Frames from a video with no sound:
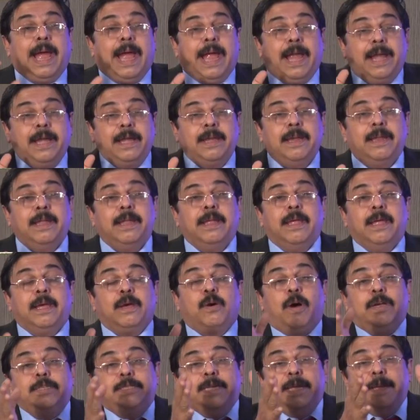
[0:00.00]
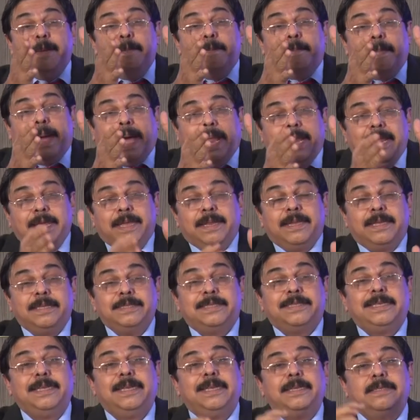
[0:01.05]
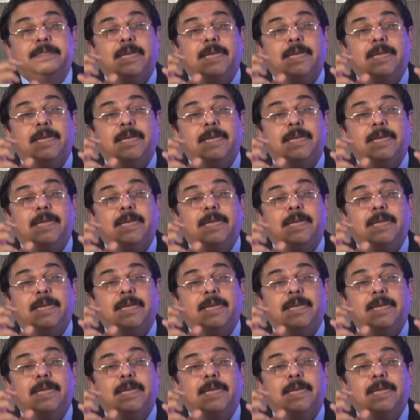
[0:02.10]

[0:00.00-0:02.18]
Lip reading: and causing malignancy